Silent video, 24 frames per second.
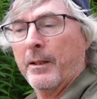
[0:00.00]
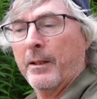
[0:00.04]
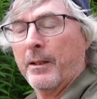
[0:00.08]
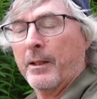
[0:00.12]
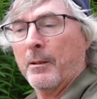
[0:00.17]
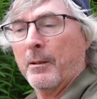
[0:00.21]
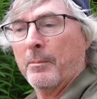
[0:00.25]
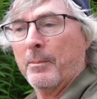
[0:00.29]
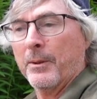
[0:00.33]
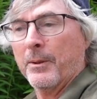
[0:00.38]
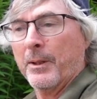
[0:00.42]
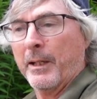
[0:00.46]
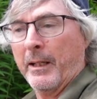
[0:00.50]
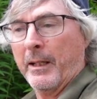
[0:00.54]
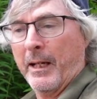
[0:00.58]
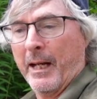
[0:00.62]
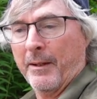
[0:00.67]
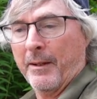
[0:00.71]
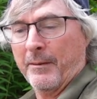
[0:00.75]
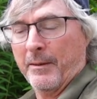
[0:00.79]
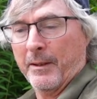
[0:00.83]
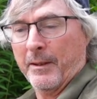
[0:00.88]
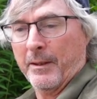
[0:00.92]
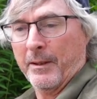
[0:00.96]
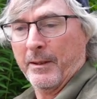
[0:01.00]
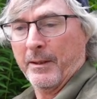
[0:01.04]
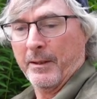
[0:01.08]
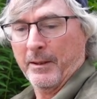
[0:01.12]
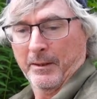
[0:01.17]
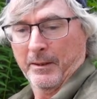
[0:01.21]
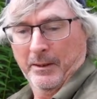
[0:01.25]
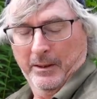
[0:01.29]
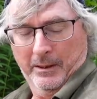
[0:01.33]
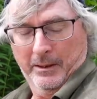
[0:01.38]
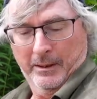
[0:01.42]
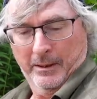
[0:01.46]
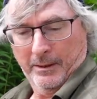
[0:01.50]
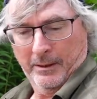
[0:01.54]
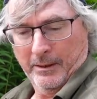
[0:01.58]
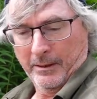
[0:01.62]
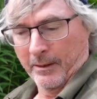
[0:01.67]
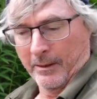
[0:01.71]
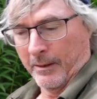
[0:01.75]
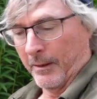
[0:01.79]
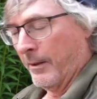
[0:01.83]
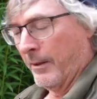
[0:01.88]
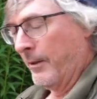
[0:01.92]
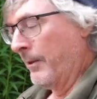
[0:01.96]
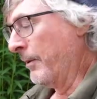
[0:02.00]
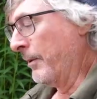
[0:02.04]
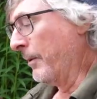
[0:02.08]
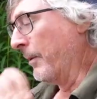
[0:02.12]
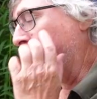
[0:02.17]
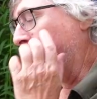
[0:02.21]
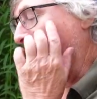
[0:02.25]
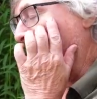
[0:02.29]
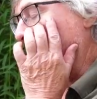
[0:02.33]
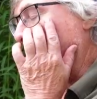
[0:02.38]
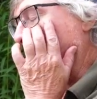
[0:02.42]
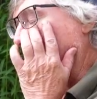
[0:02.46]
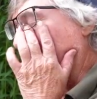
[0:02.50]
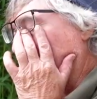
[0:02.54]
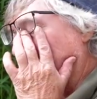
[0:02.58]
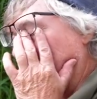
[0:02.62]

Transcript: the couple that had the oh kitchen